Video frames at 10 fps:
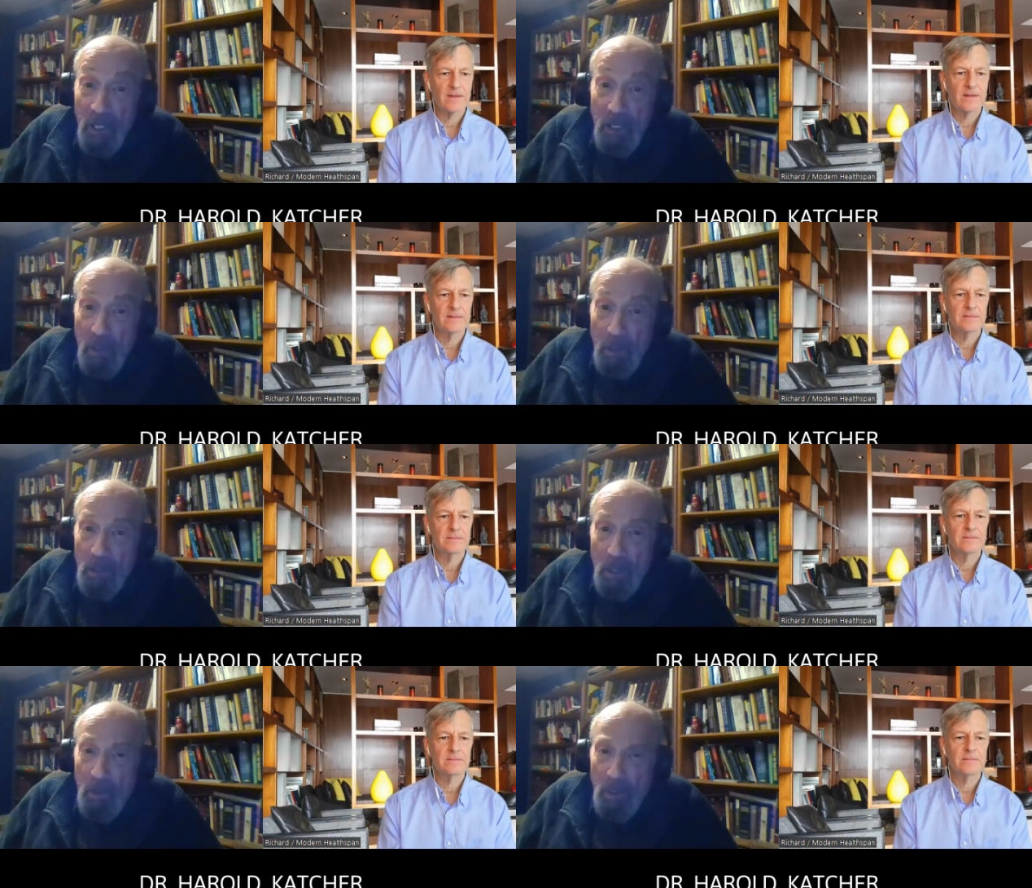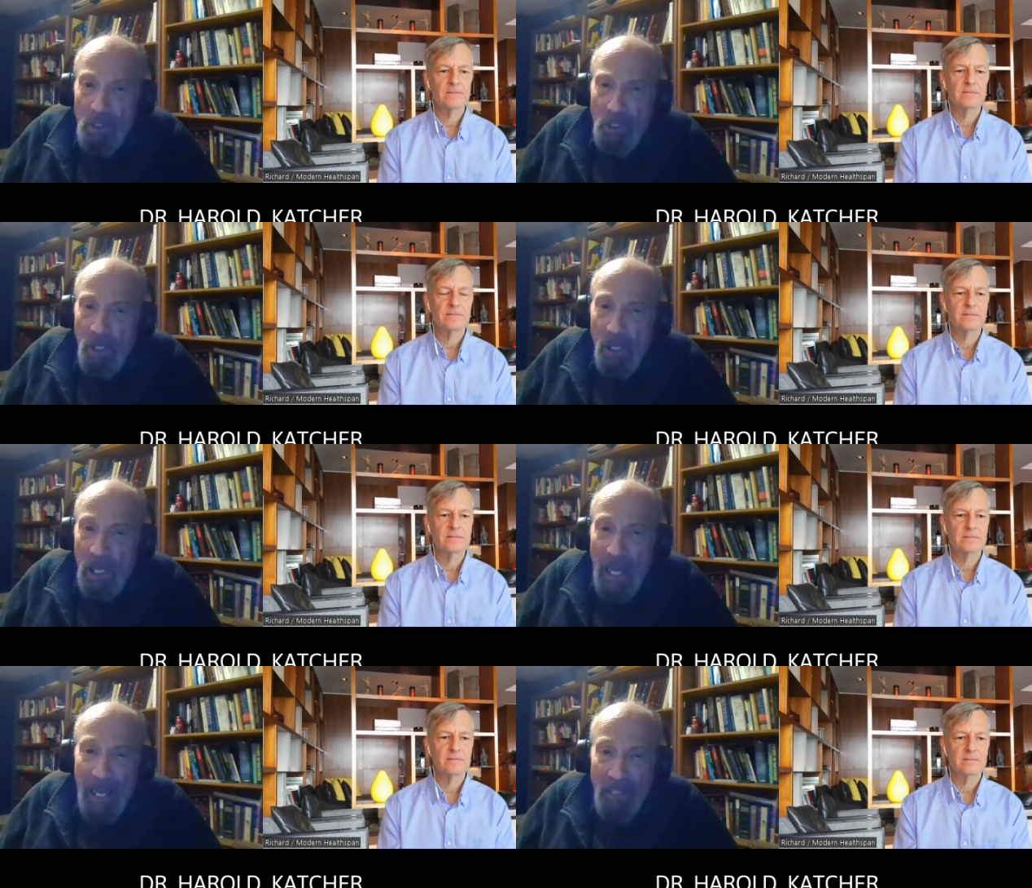Speaker 1: which which shouldn't
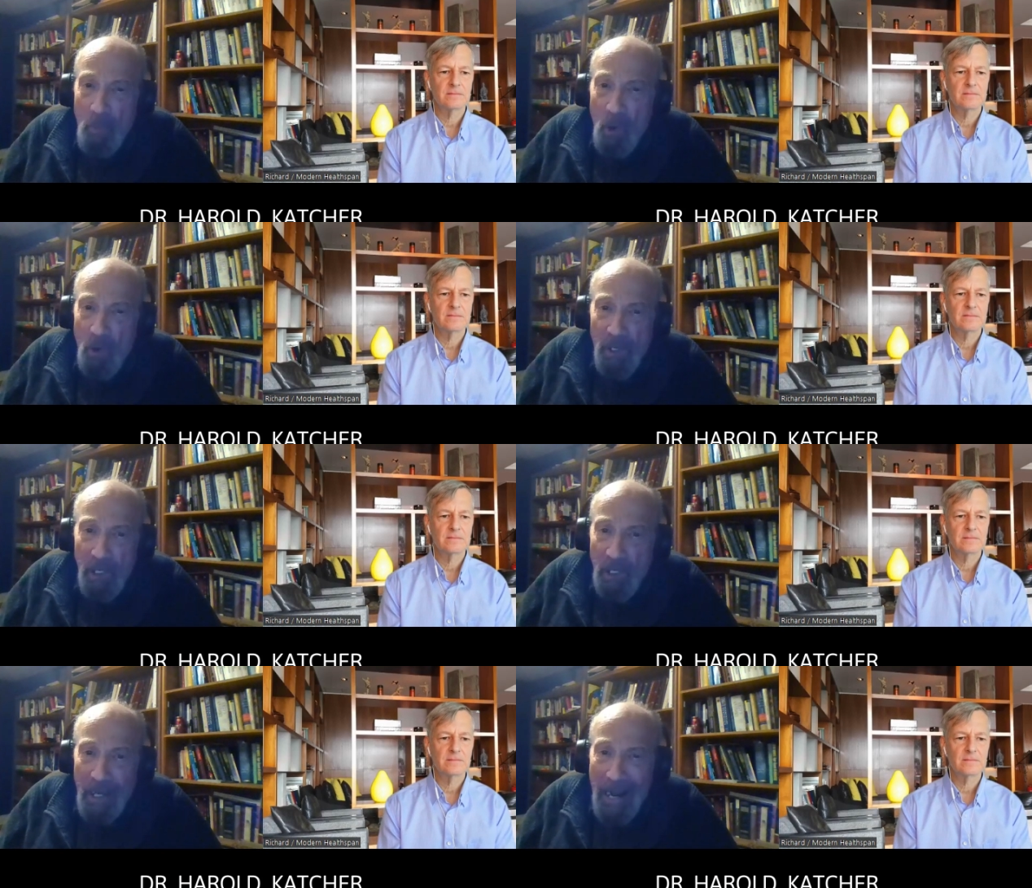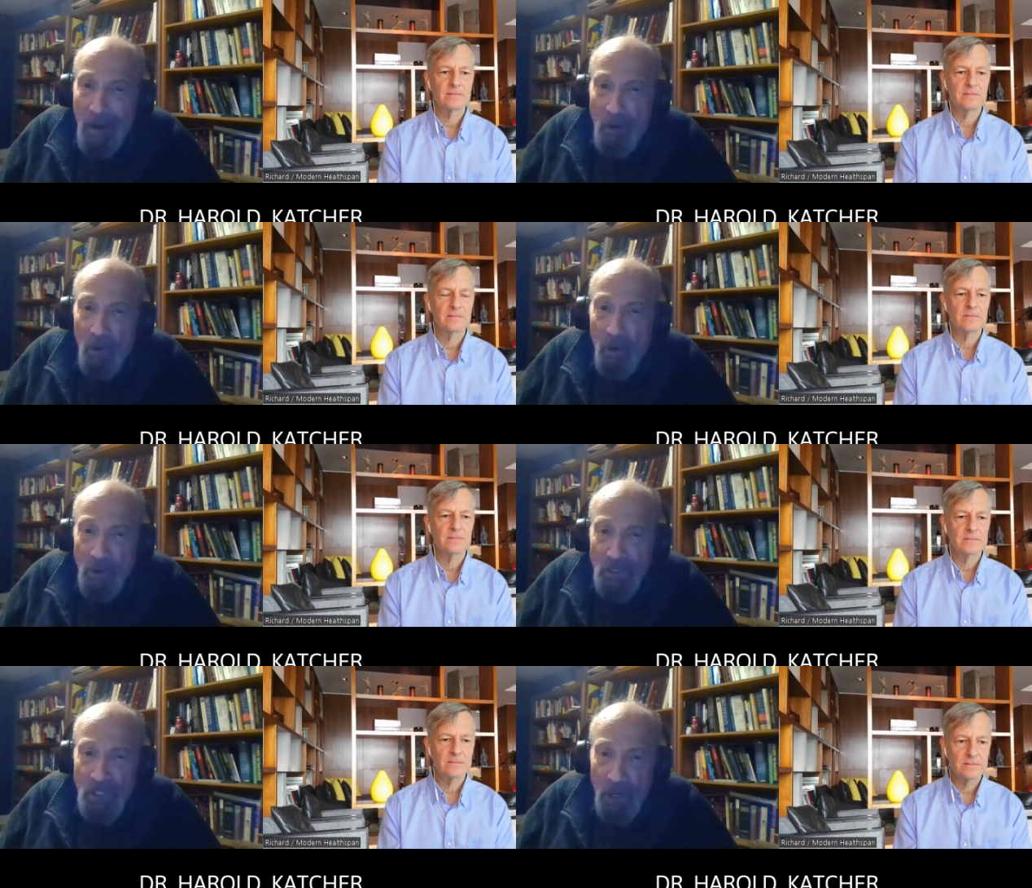last more than an hour or
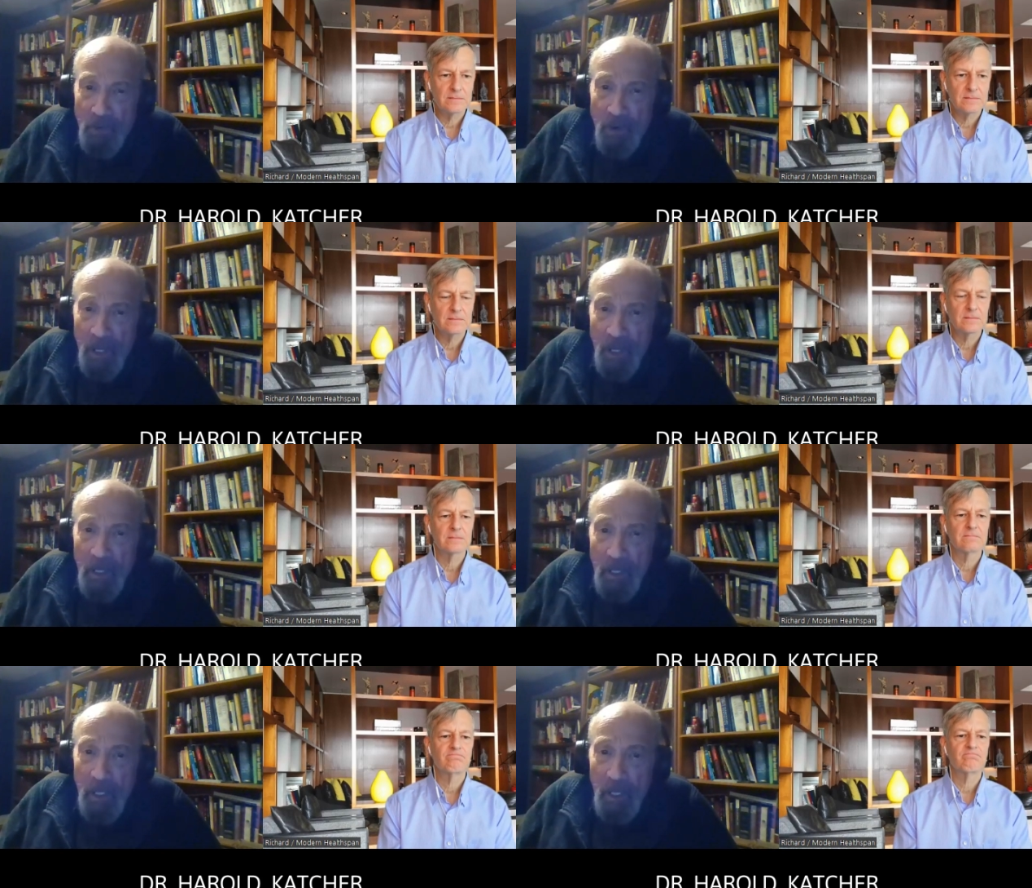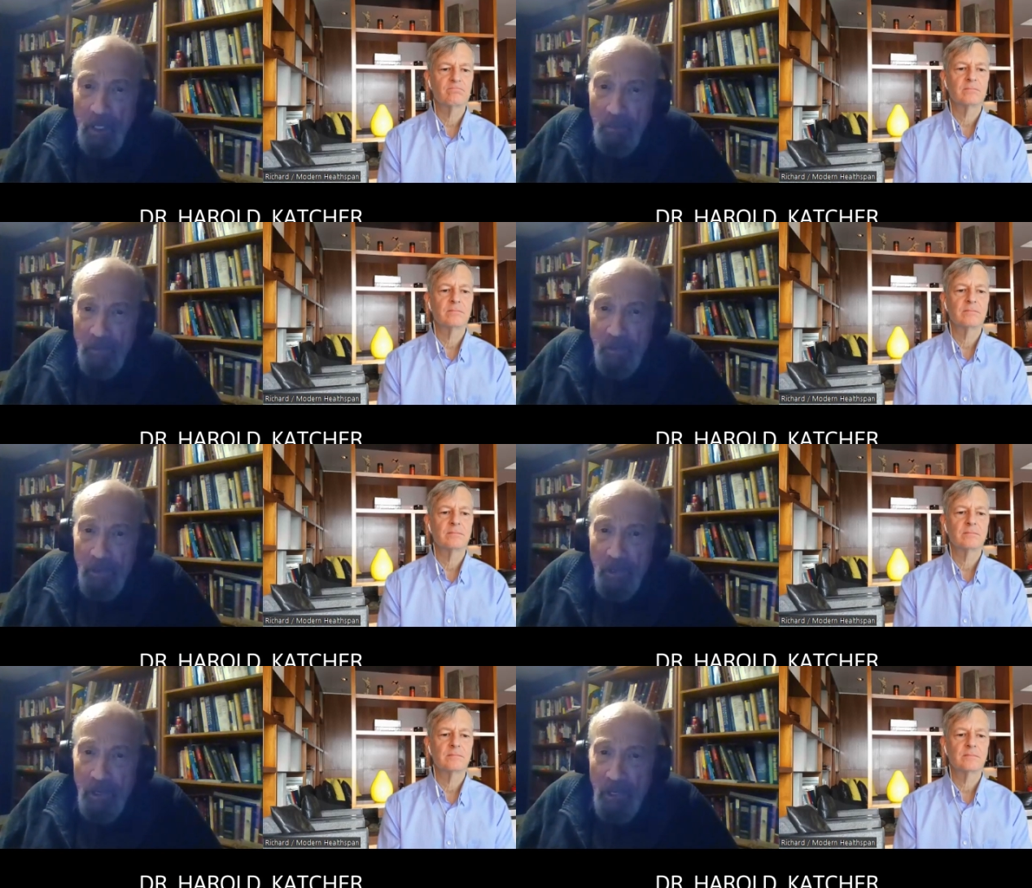so
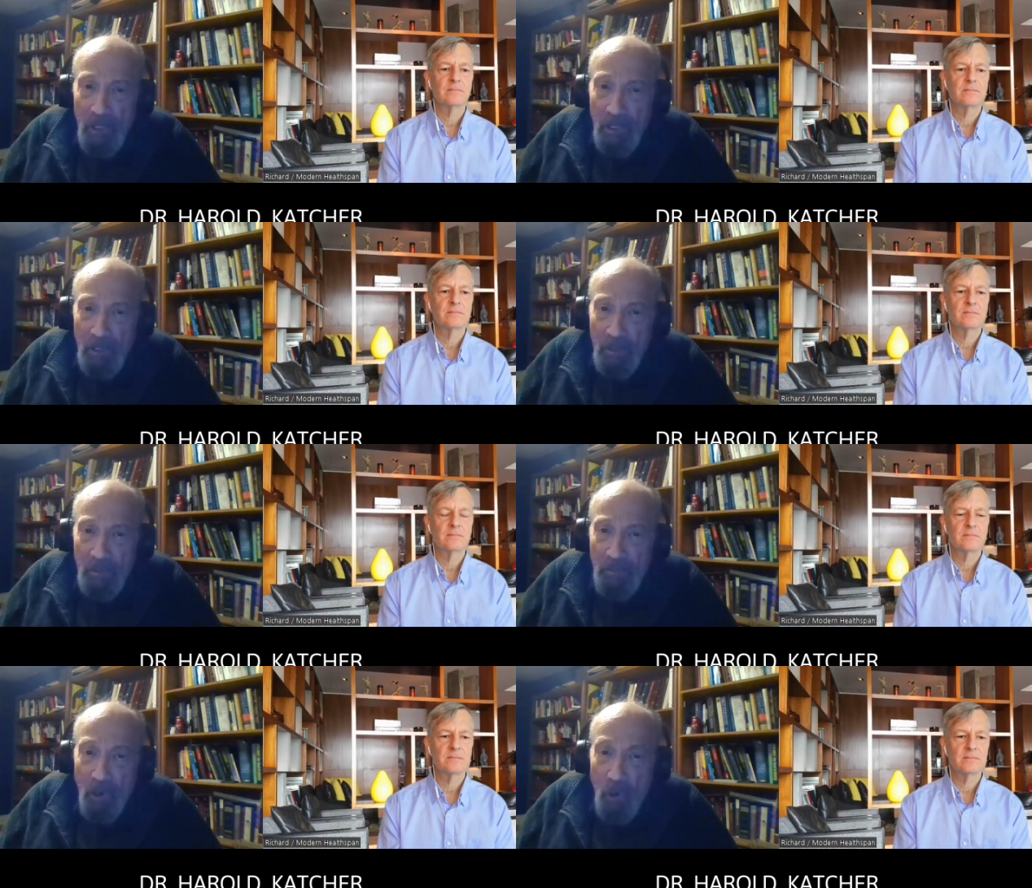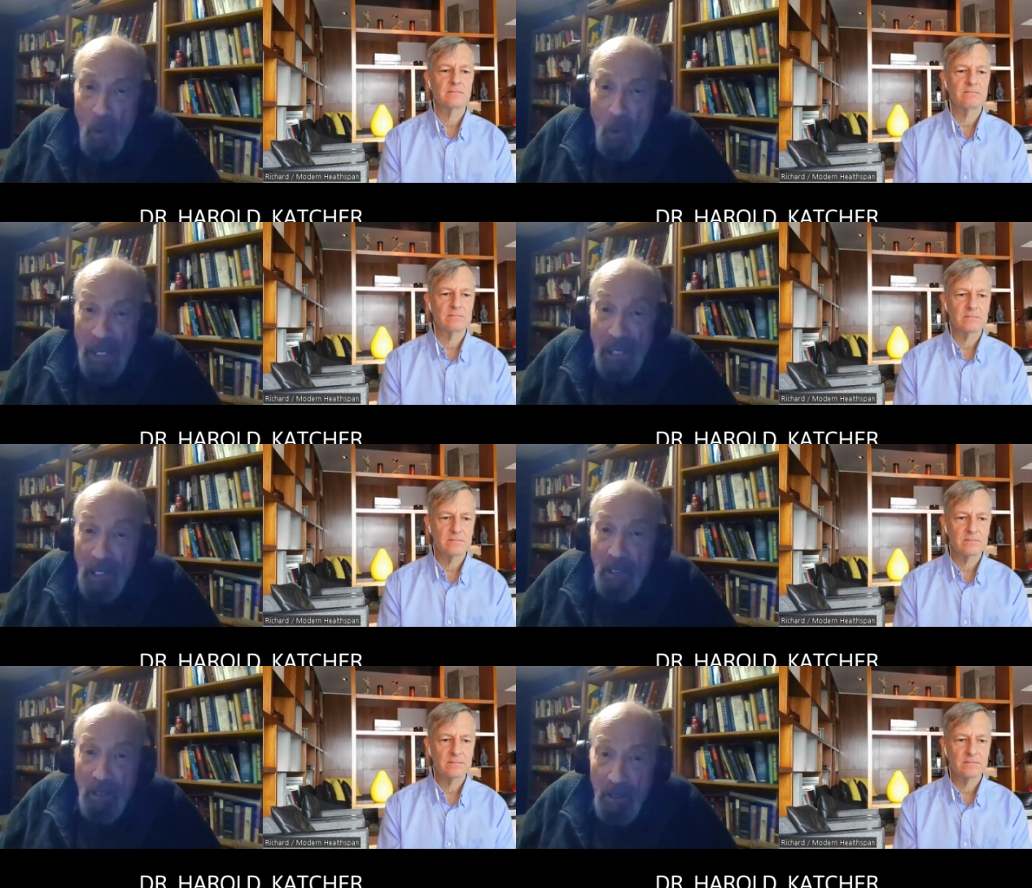for uh, for a week,
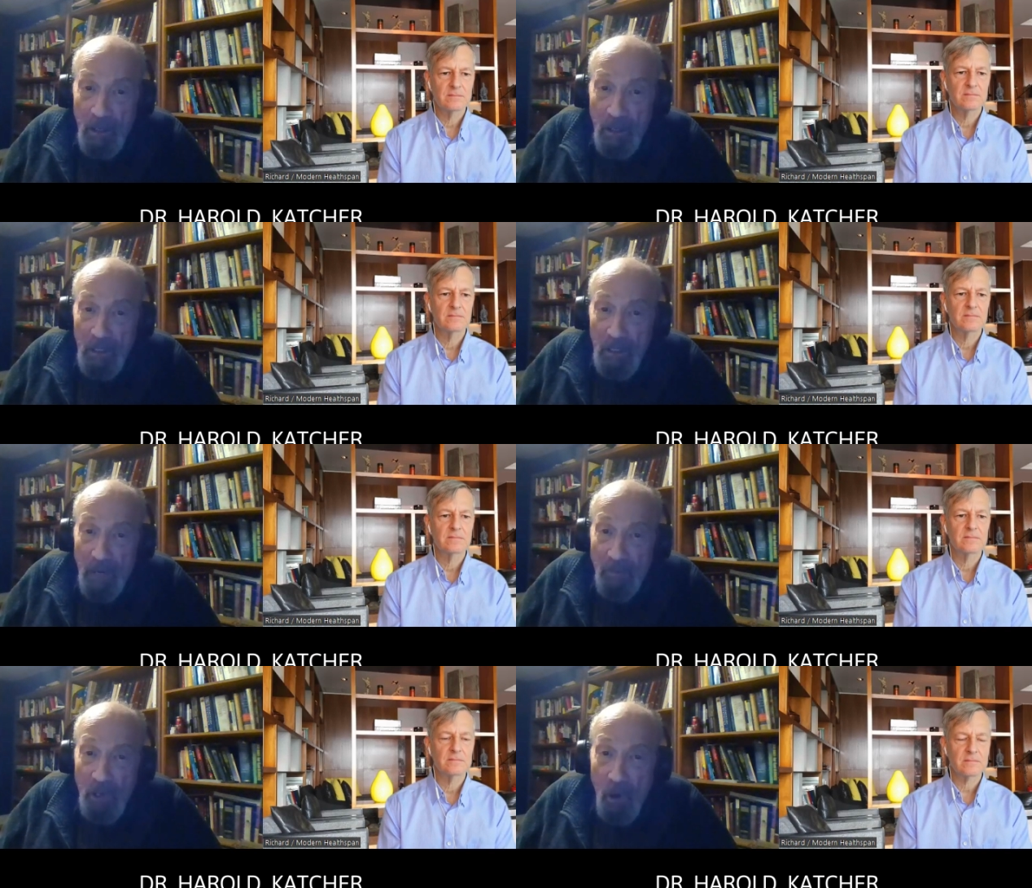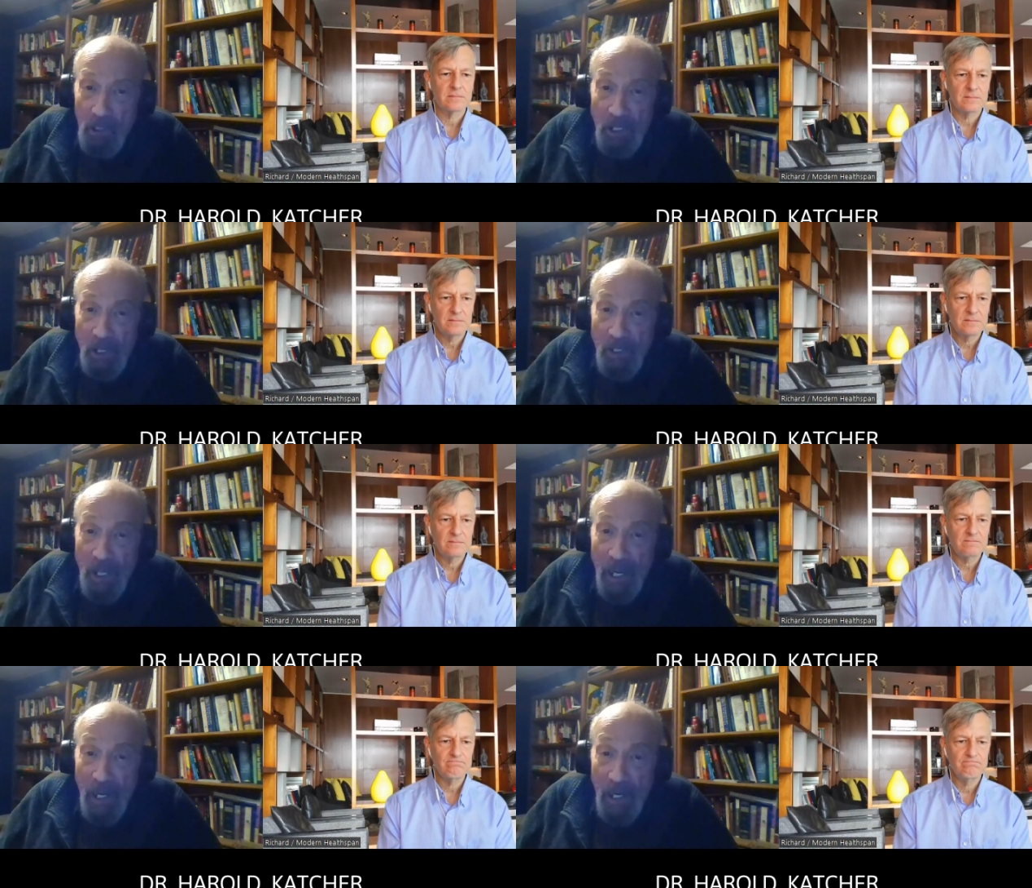every alternate
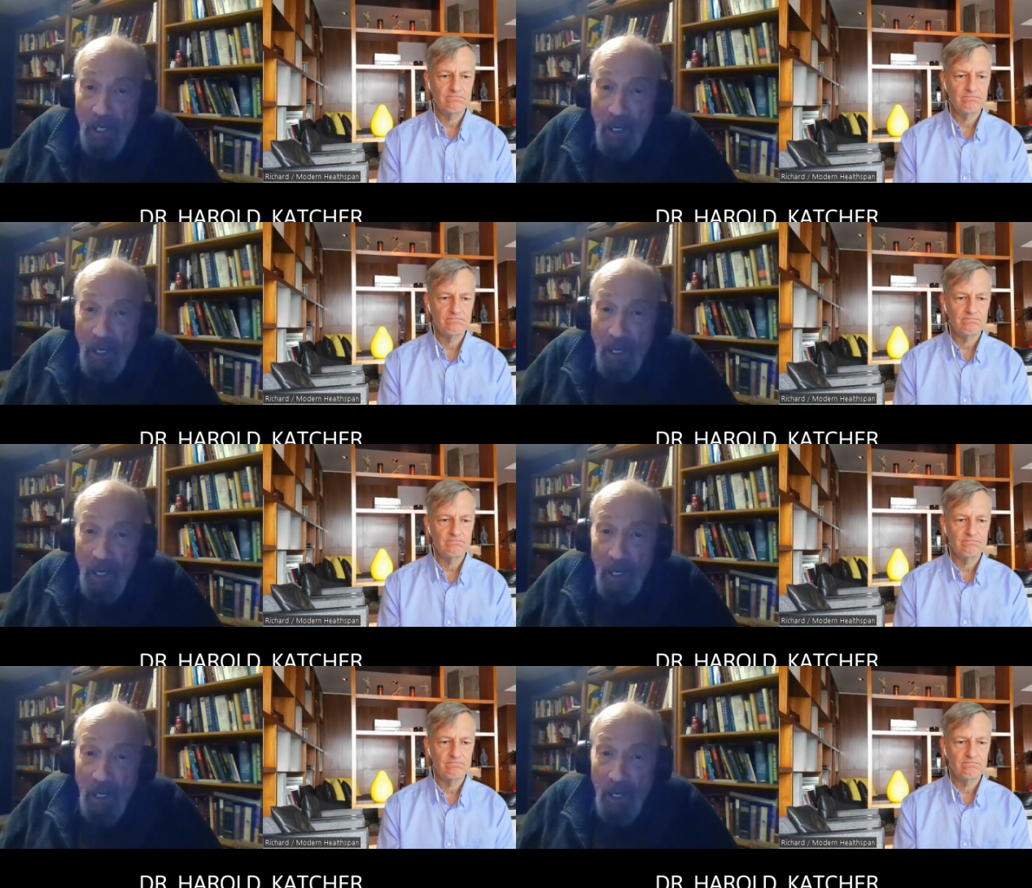day,